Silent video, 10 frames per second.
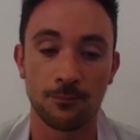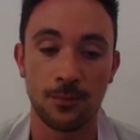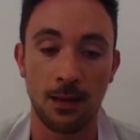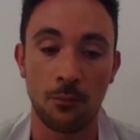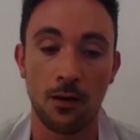
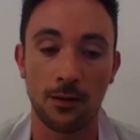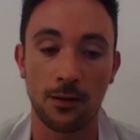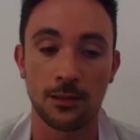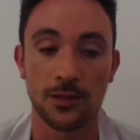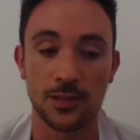They
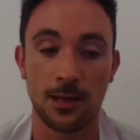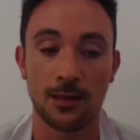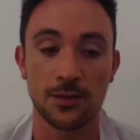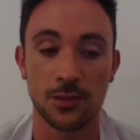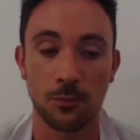work in the
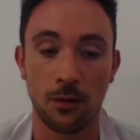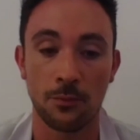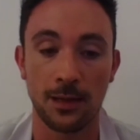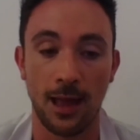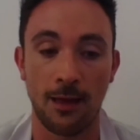States as well.
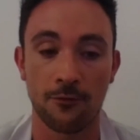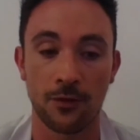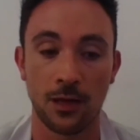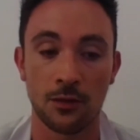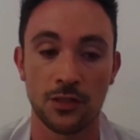We have
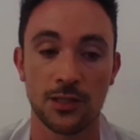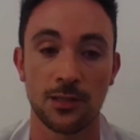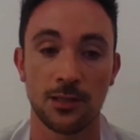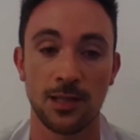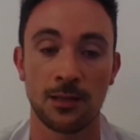a
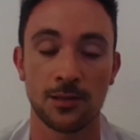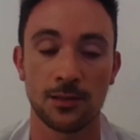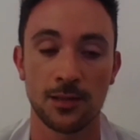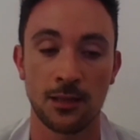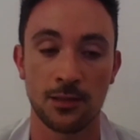logistics
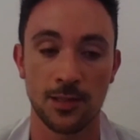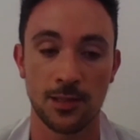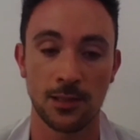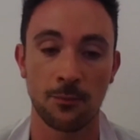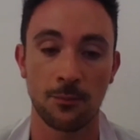center
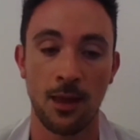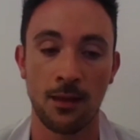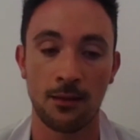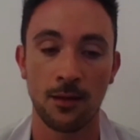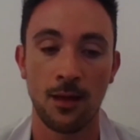set up
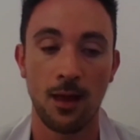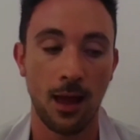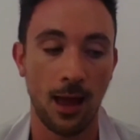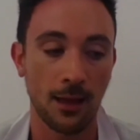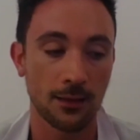there.
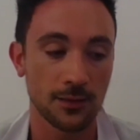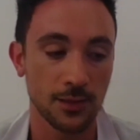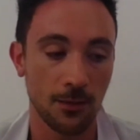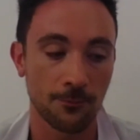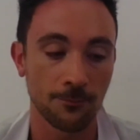And
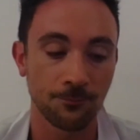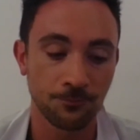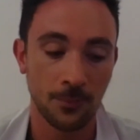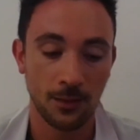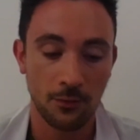
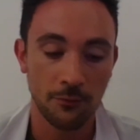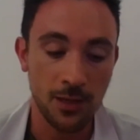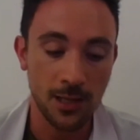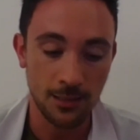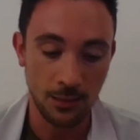
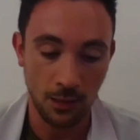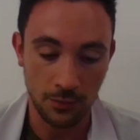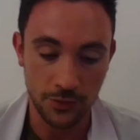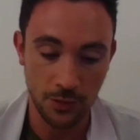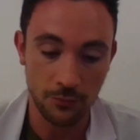really, I
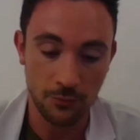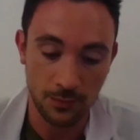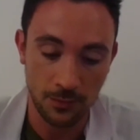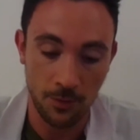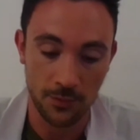can show you
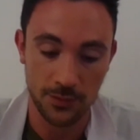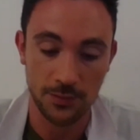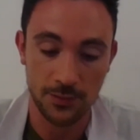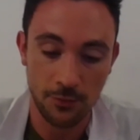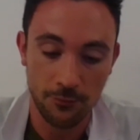the mask
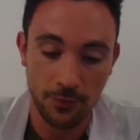itself.